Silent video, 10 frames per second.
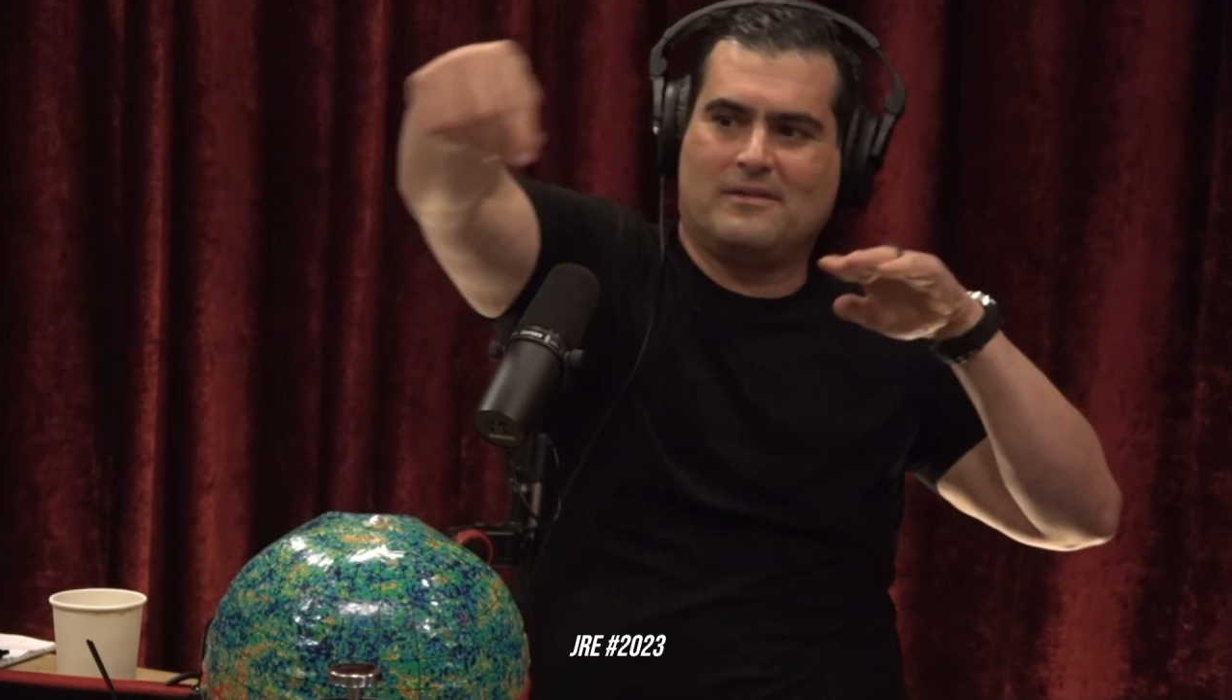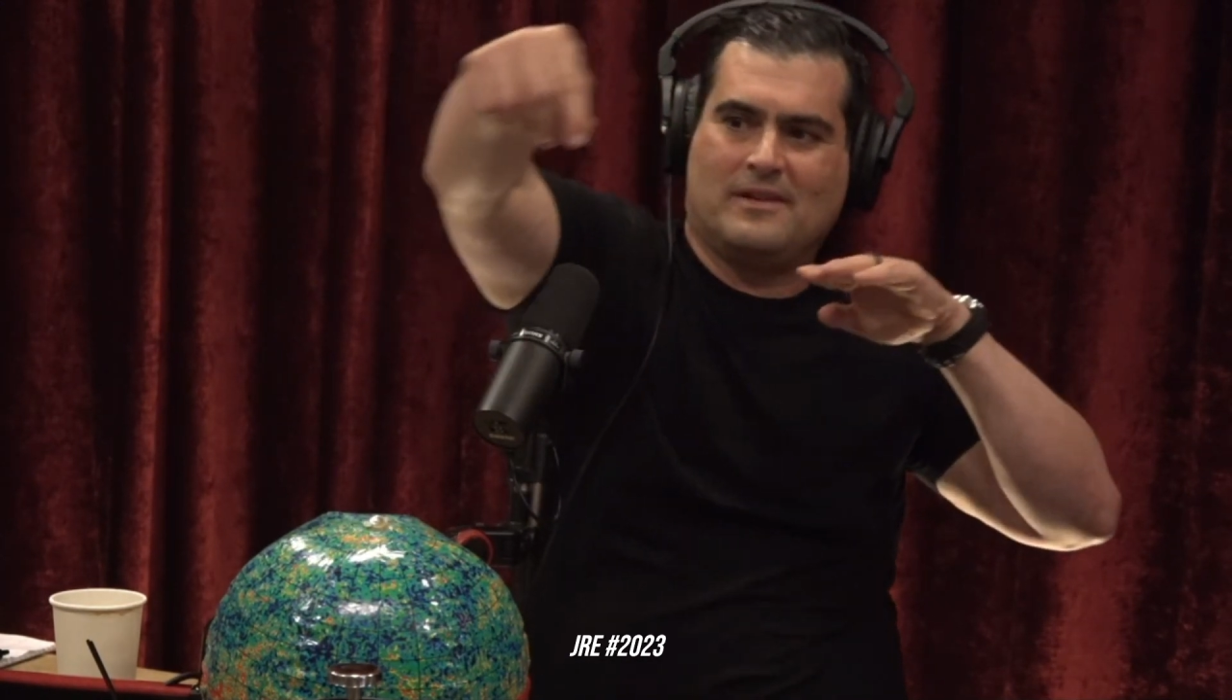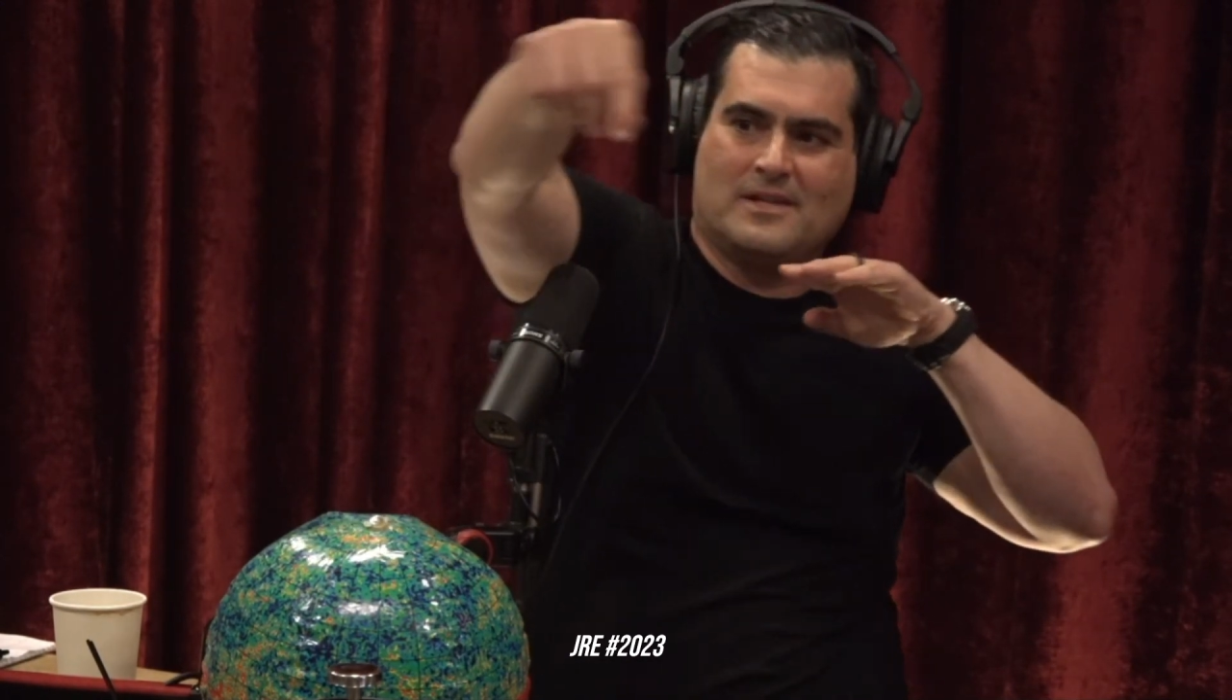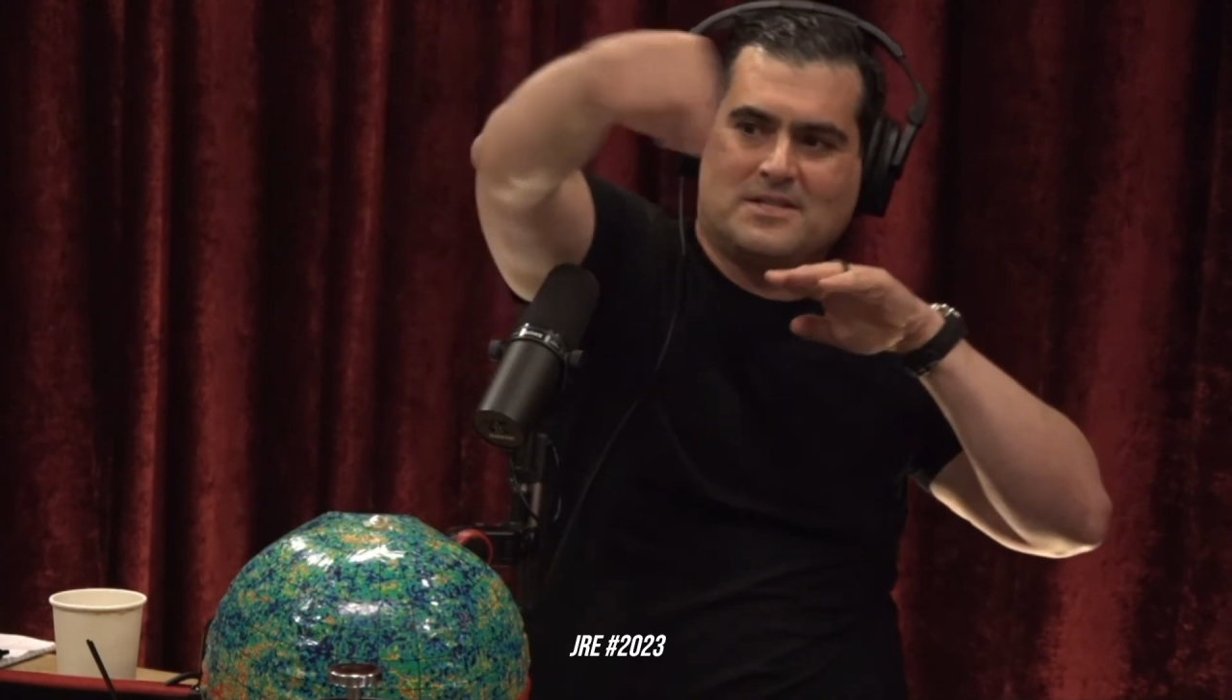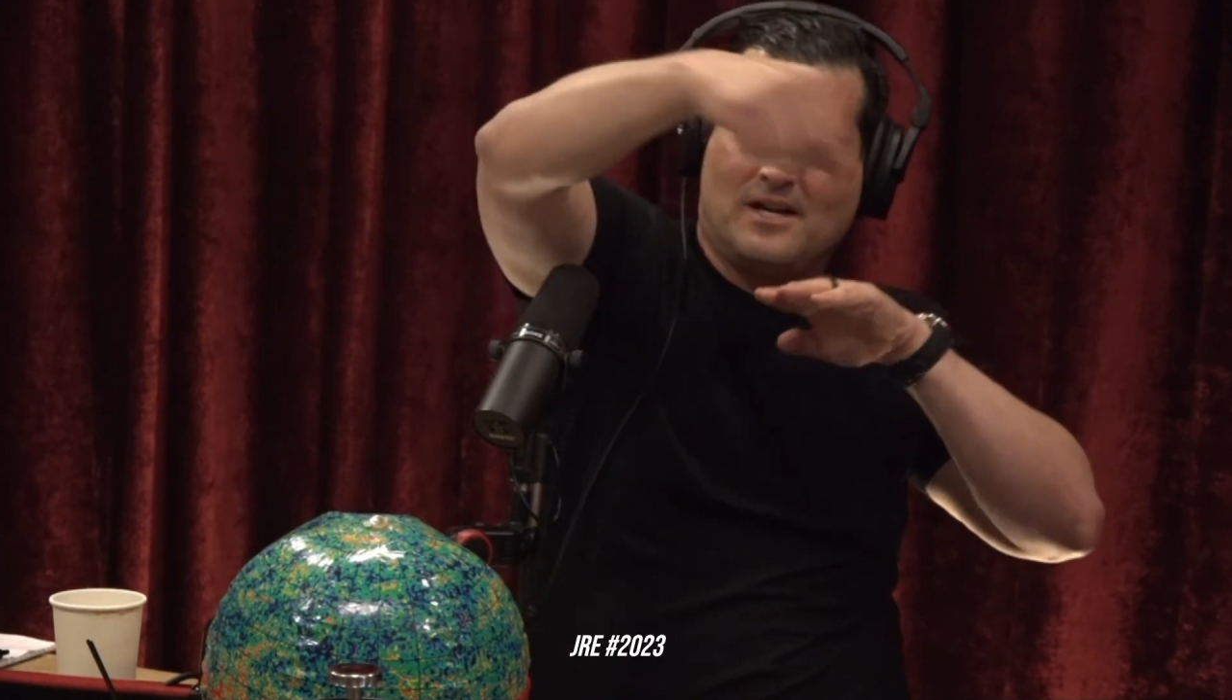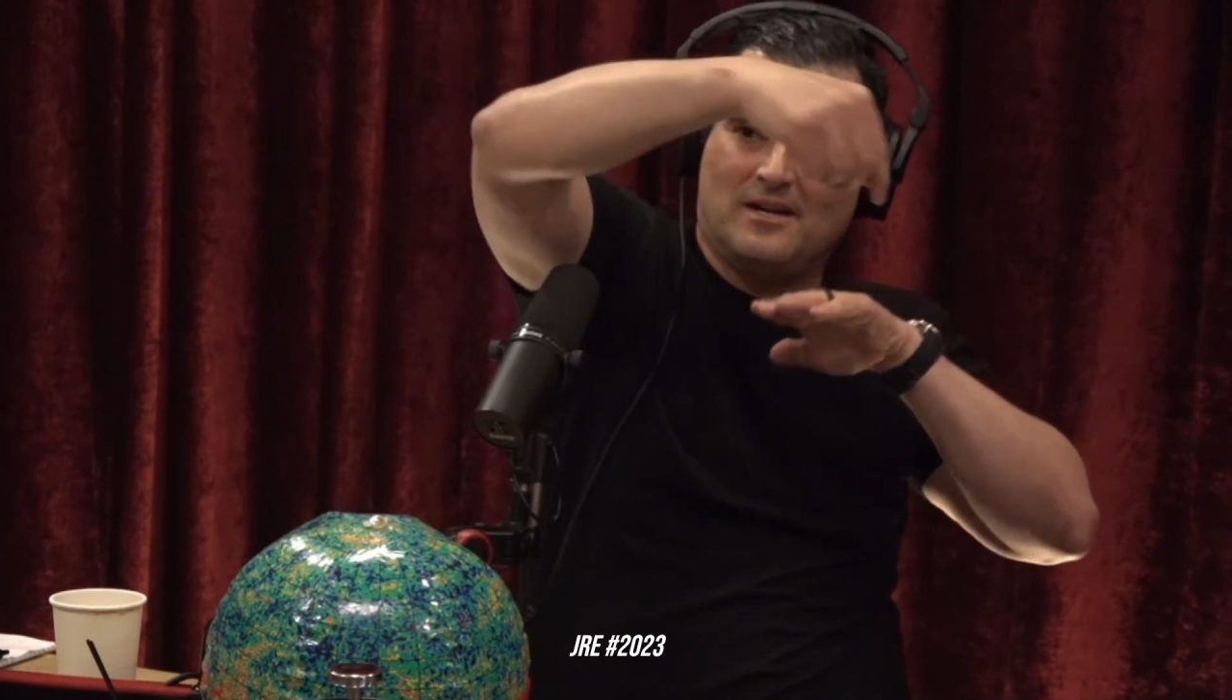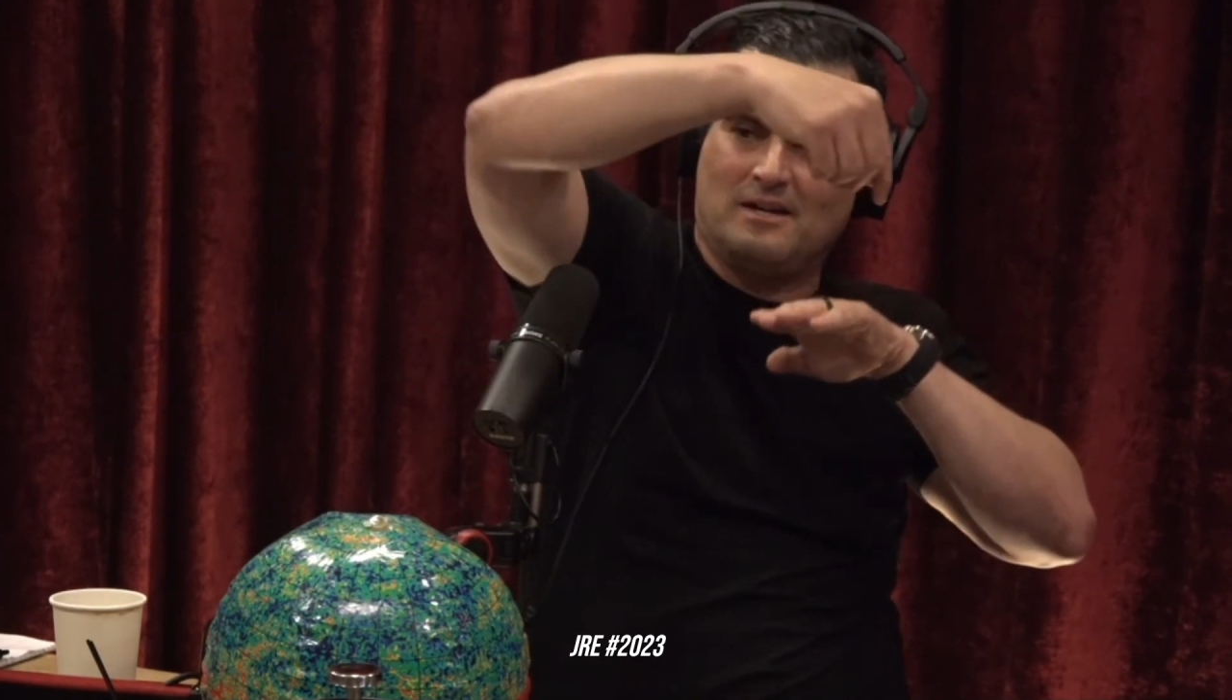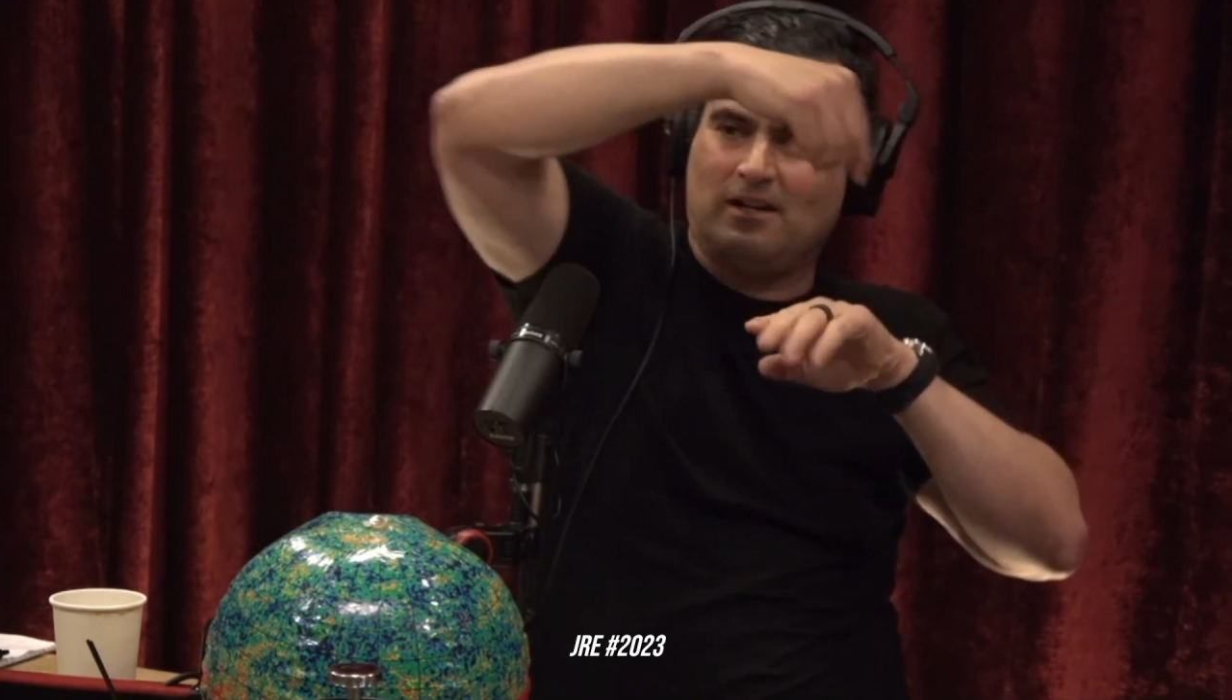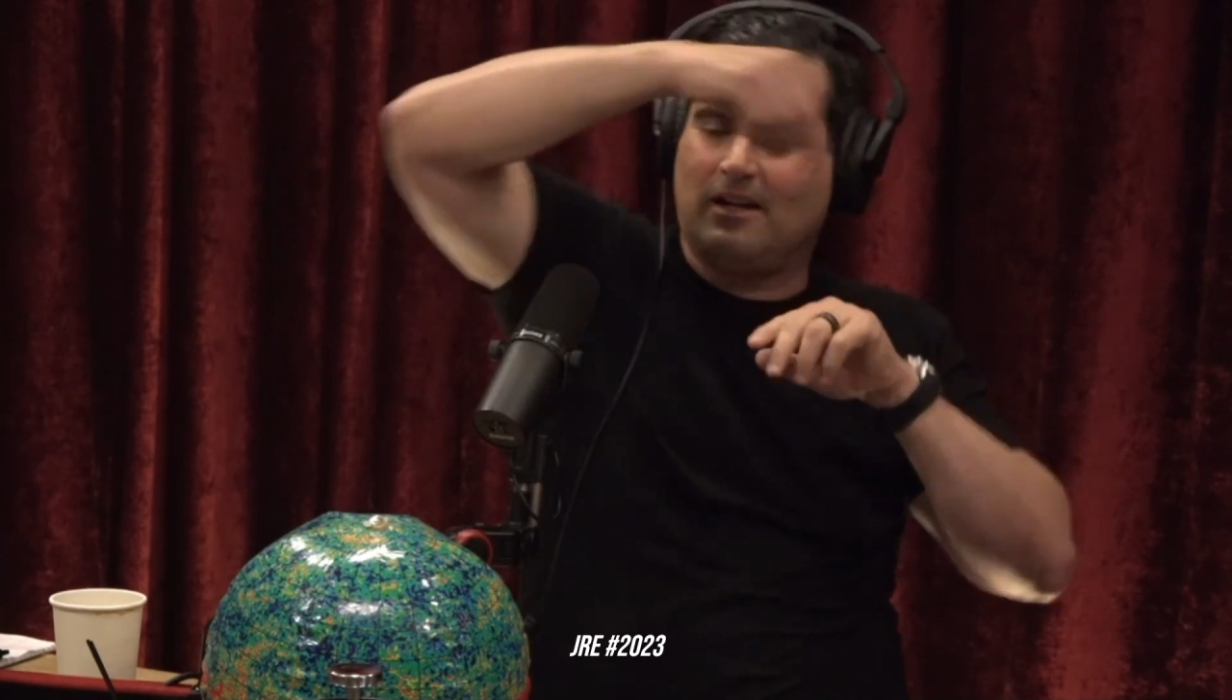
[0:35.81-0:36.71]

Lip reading: and the sun.